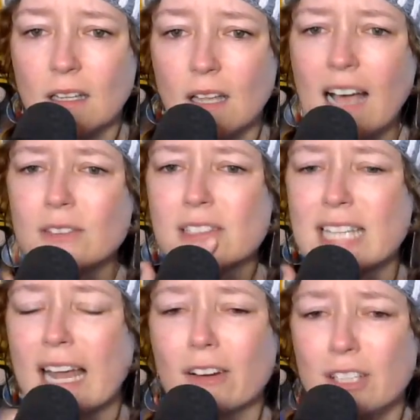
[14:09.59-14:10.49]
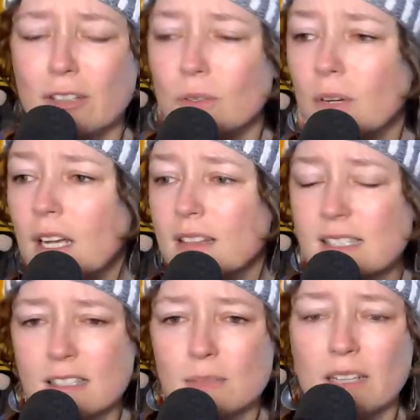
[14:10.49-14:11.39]
How dare you?
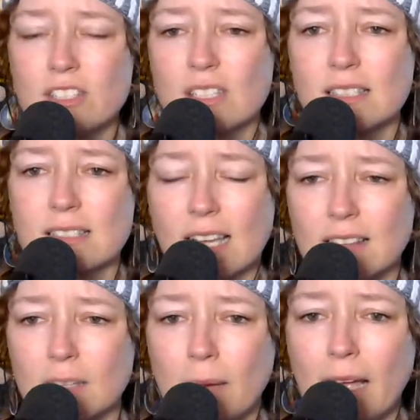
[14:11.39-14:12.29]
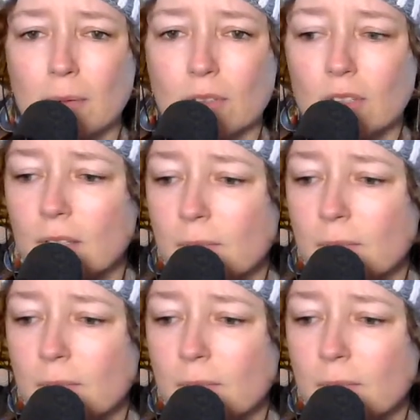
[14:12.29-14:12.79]
This is why Jesus said in the Bible,